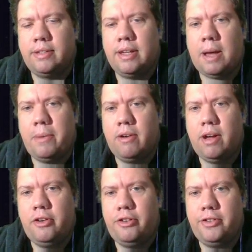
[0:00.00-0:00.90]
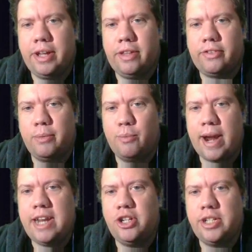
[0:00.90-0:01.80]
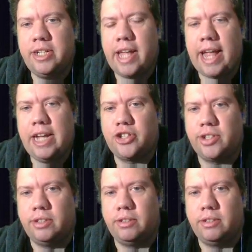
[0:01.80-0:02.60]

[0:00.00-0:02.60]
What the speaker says: We Tommy Rogers against the Raging Cajun.